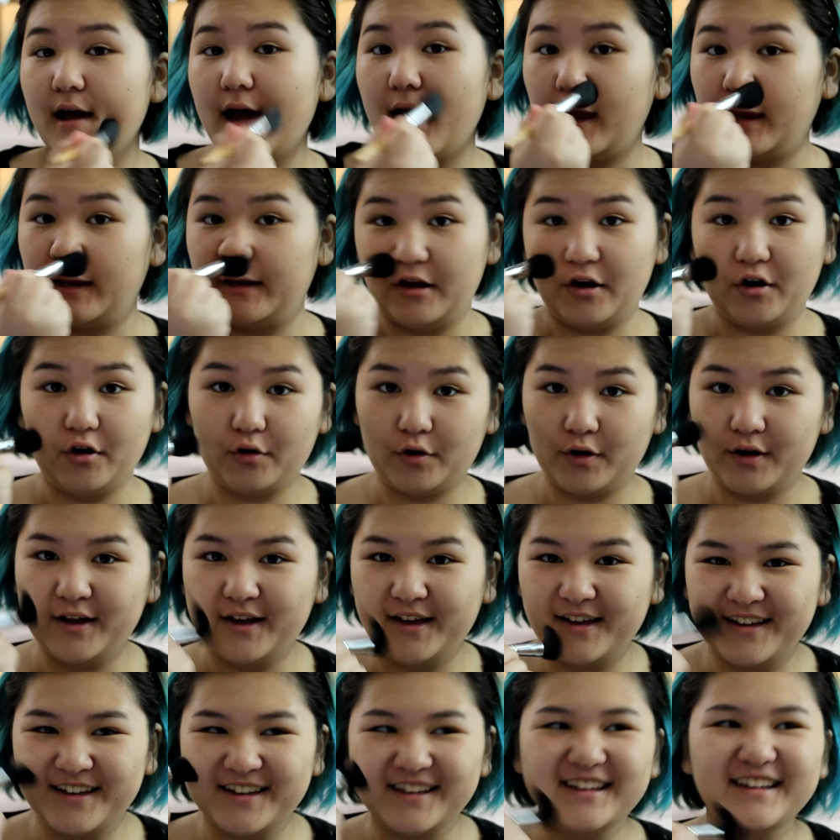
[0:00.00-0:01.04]
I know.
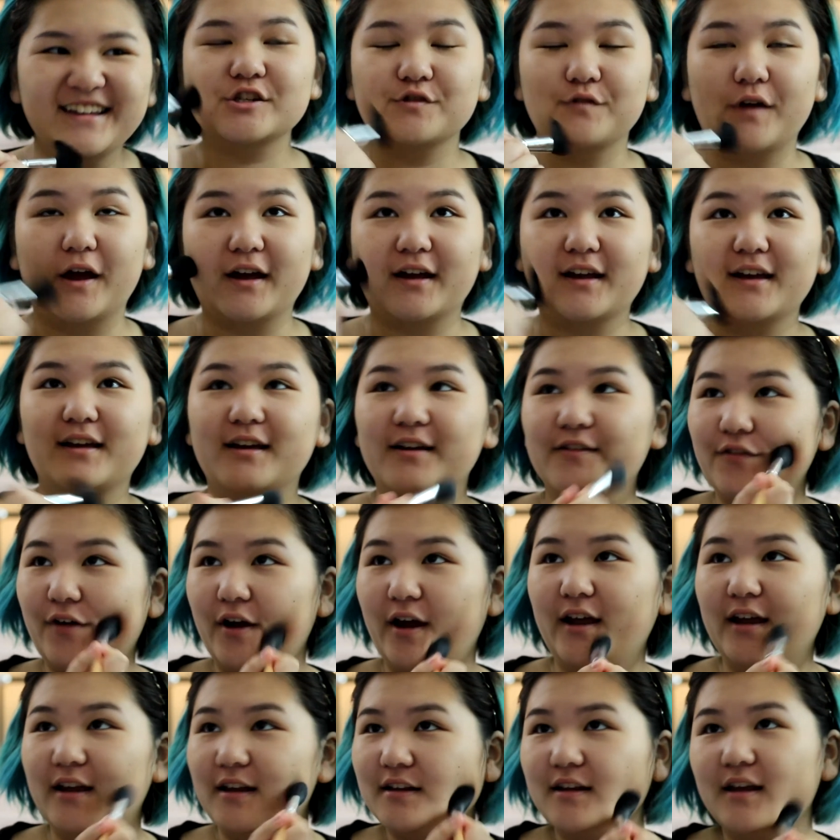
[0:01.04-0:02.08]
Shrek,
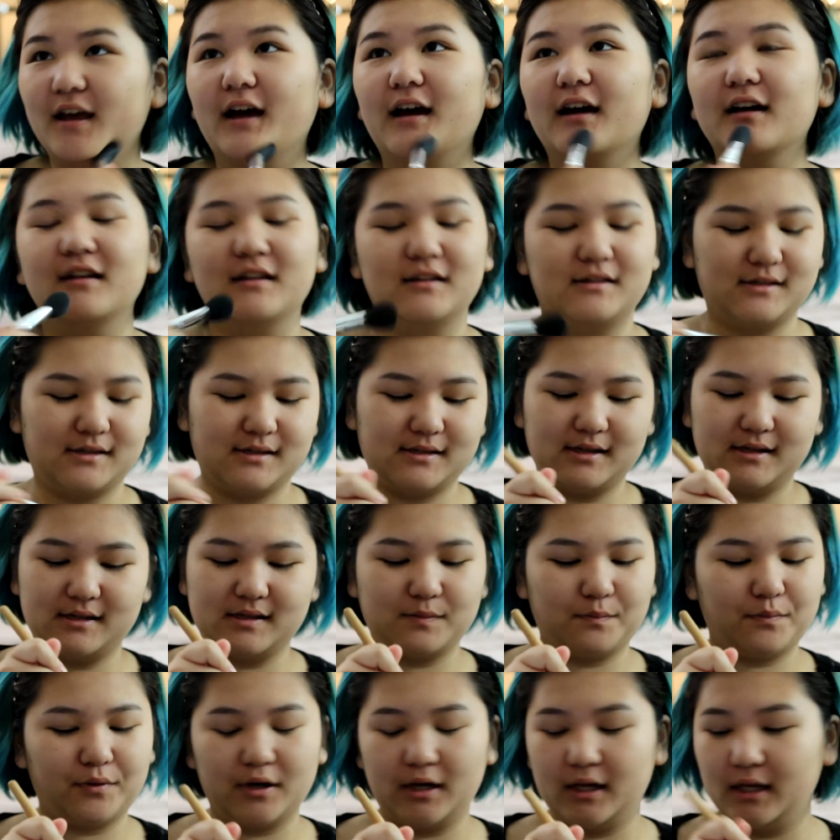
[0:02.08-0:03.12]
right? Yeah,
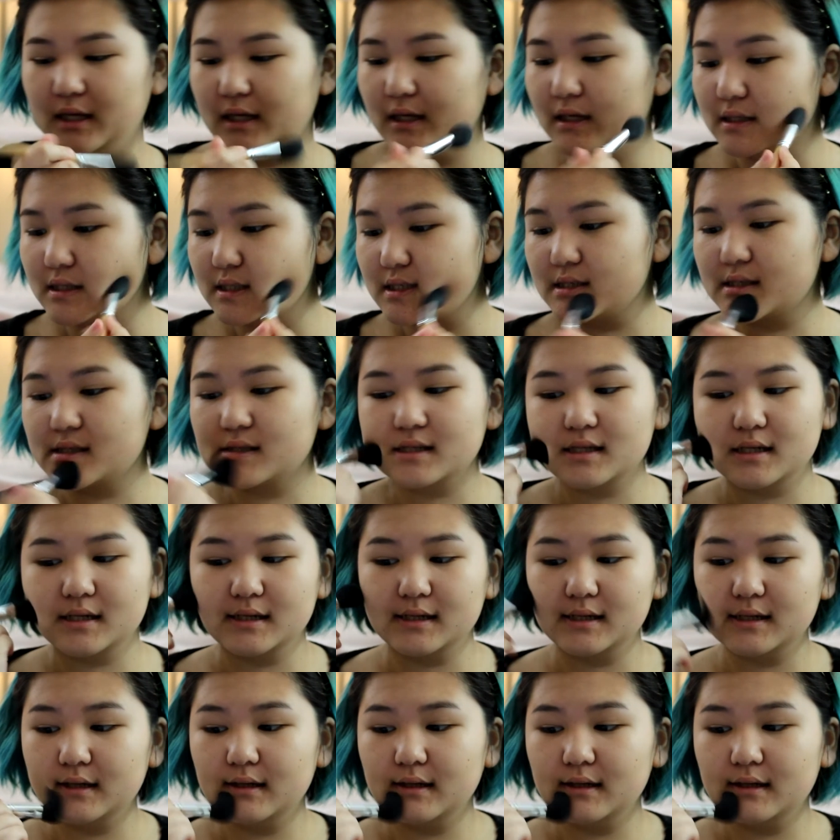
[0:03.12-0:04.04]
it's pretty, it's...